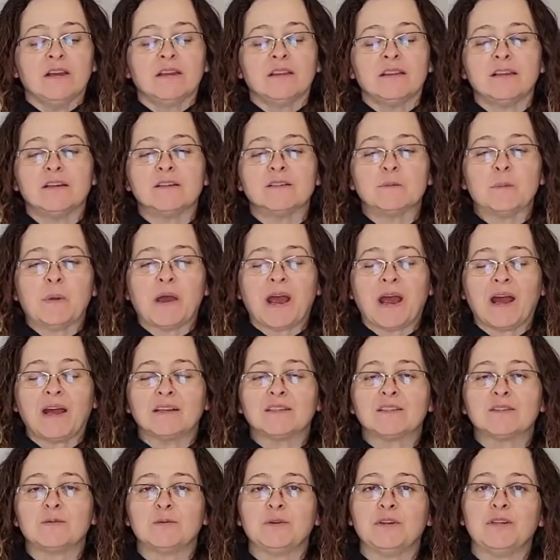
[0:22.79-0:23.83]
This
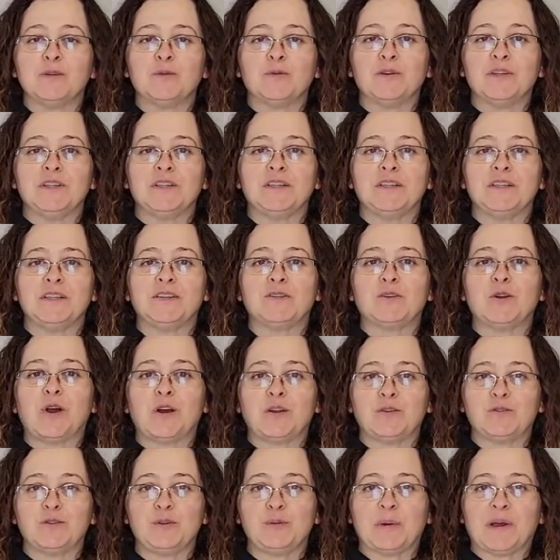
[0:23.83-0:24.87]
past week we did
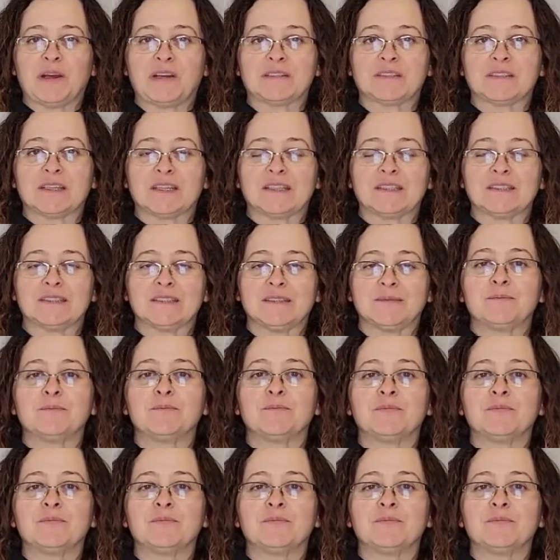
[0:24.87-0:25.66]
laundry baskets.